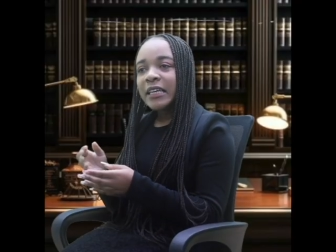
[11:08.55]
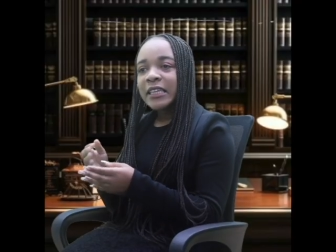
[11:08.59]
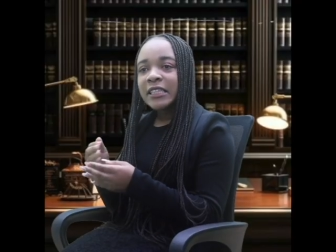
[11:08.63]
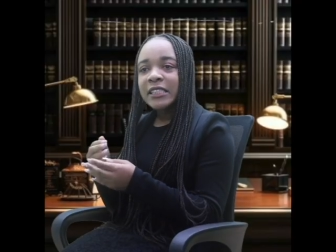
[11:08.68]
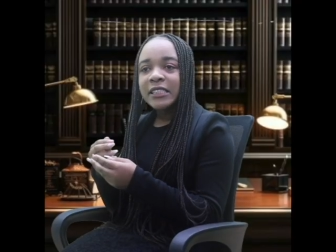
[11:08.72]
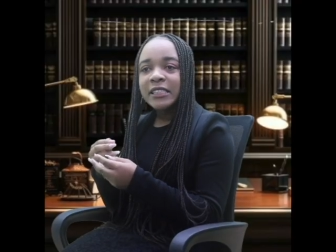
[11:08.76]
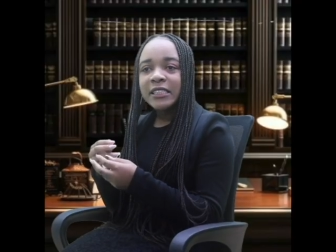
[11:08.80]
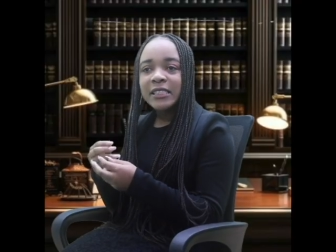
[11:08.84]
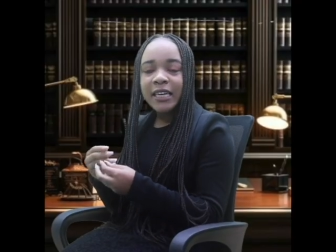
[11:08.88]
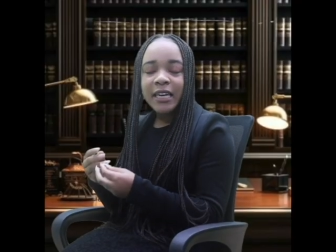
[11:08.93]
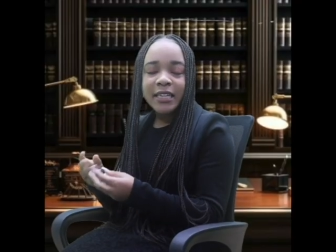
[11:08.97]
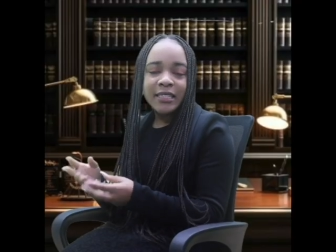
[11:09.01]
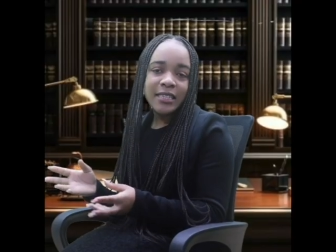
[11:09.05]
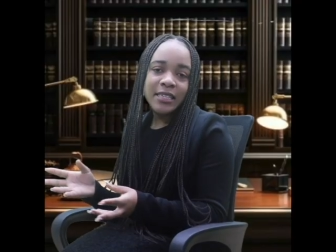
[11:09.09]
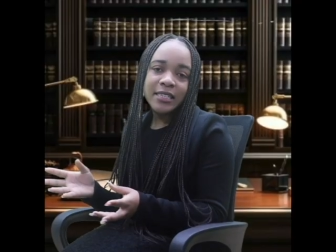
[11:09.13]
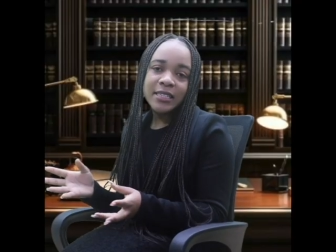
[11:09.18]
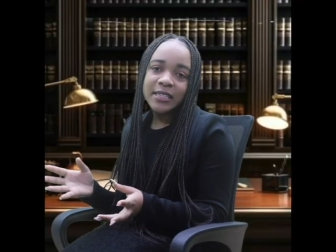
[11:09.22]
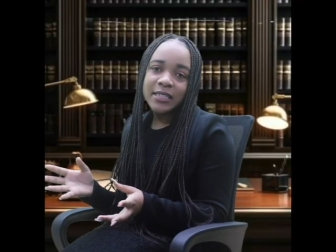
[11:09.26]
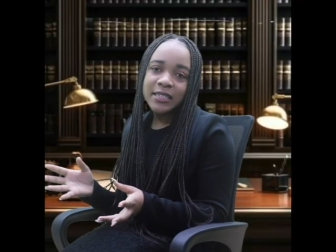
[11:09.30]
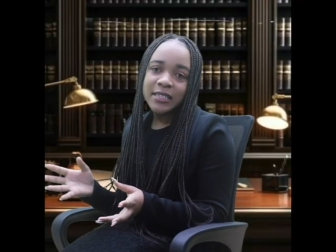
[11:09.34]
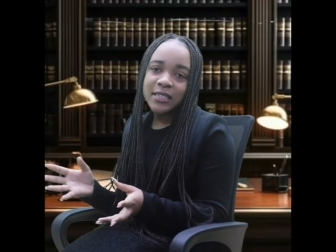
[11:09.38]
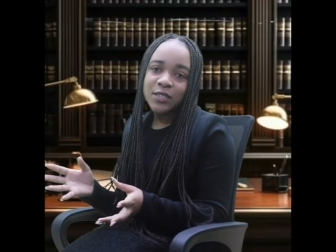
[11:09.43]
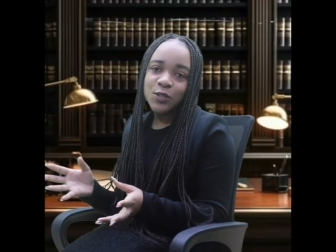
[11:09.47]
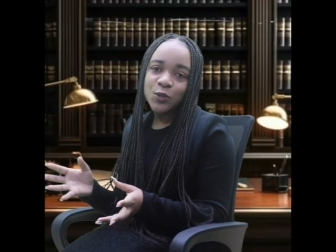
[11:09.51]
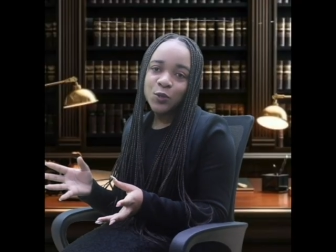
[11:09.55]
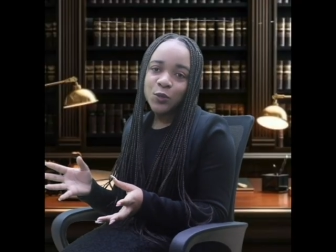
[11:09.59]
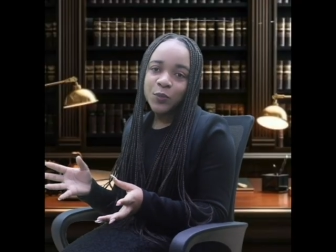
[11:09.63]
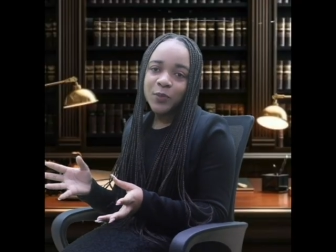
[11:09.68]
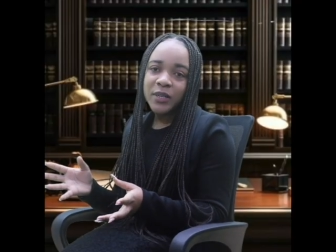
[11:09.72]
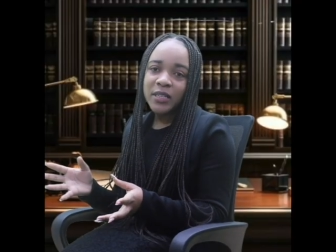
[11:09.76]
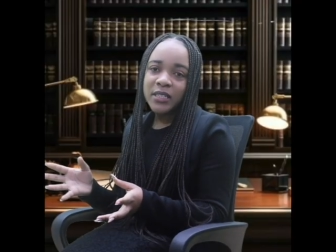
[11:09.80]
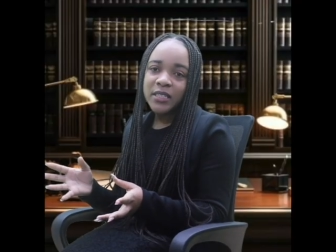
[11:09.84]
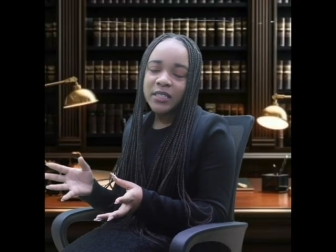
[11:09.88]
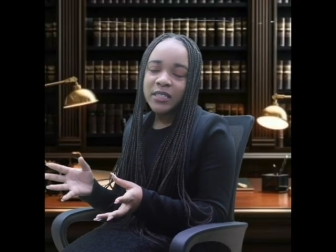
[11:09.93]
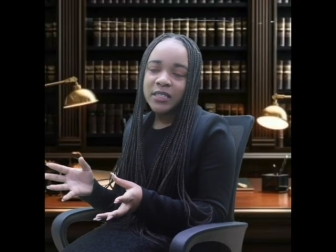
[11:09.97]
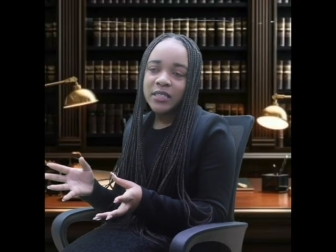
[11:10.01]
shatters it into
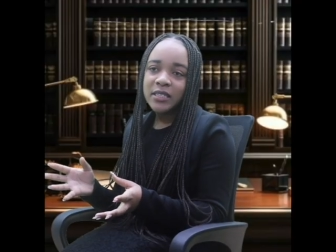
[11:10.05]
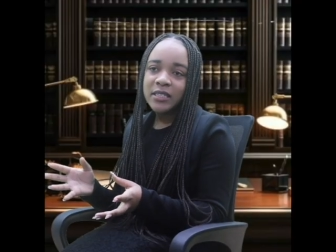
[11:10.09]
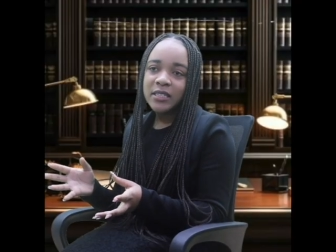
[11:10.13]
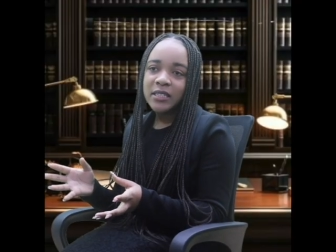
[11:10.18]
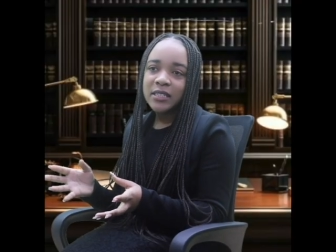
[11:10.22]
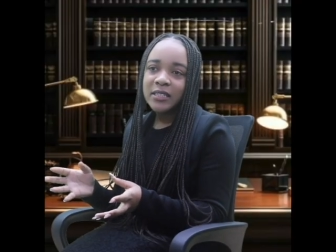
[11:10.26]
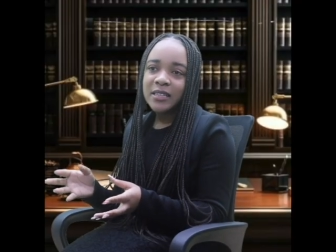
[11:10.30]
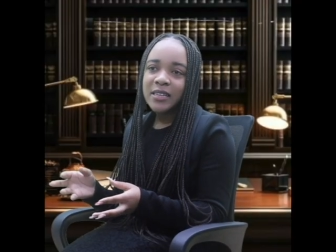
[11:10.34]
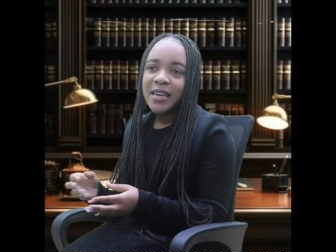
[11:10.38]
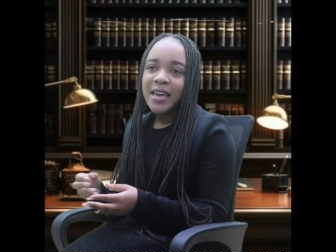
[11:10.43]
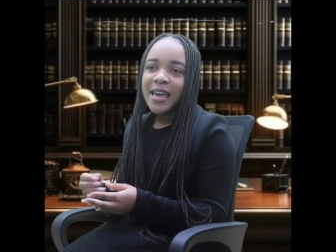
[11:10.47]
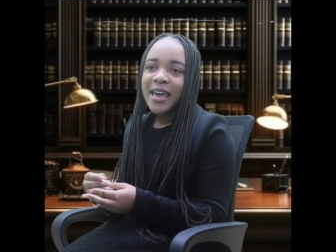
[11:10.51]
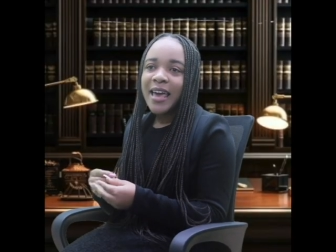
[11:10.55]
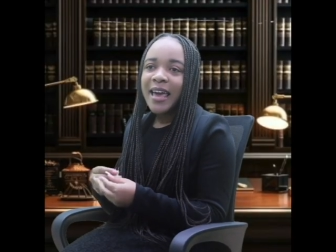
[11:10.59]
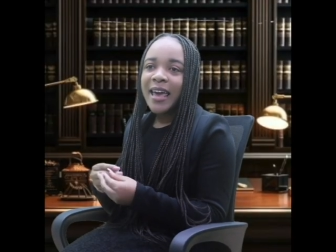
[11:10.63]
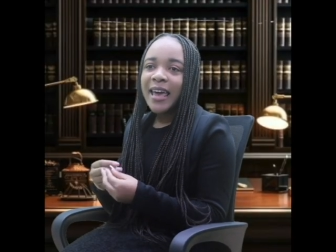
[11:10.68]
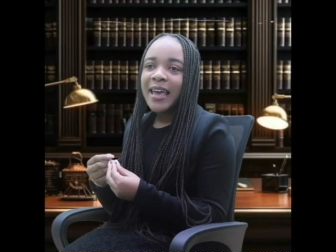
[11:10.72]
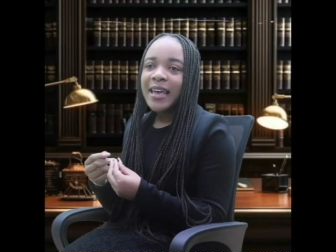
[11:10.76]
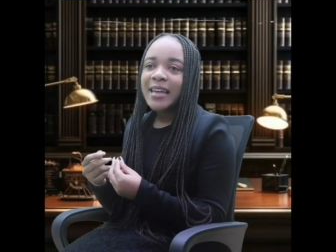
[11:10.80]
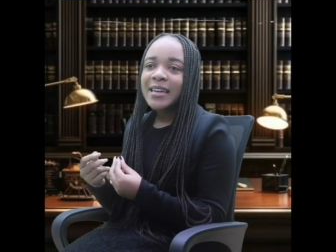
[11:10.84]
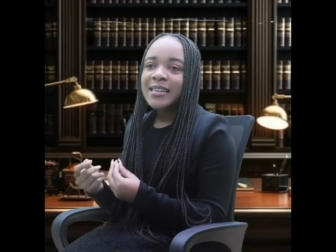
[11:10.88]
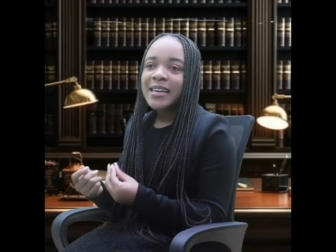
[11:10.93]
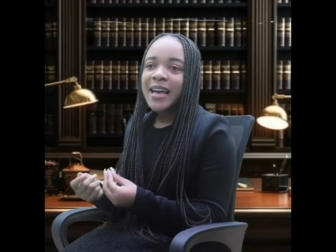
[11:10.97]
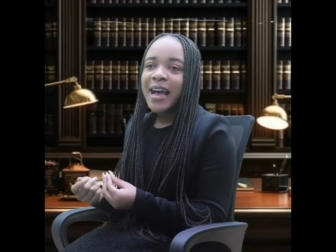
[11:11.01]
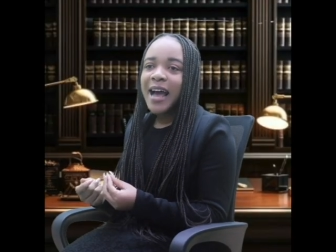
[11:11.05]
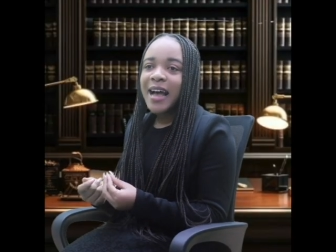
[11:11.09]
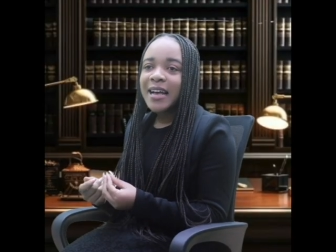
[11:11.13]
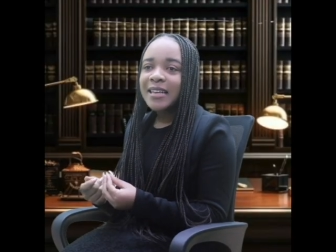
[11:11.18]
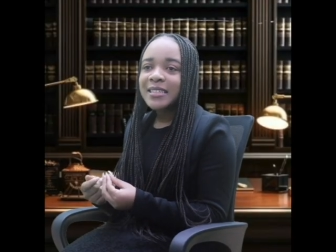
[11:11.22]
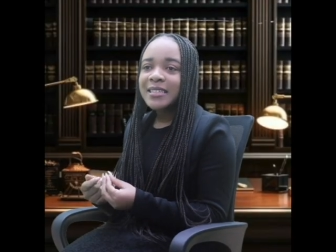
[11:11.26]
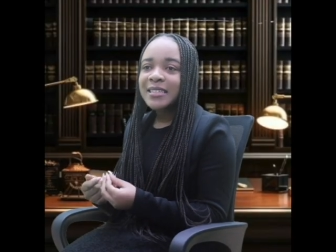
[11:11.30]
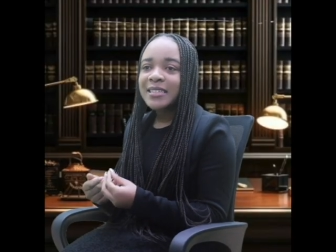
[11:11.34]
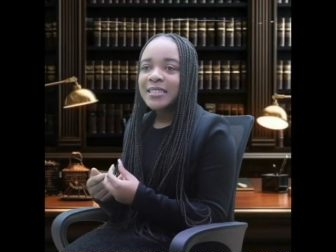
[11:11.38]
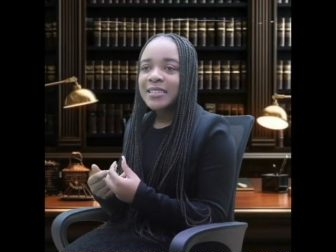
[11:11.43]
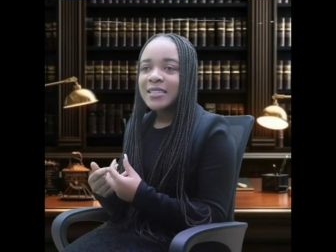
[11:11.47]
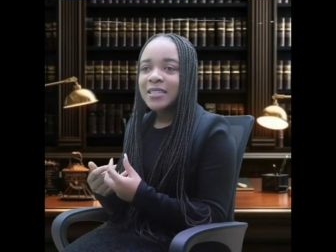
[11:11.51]
pieces, and
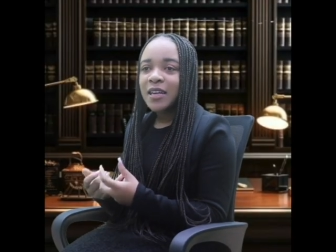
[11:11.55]
asks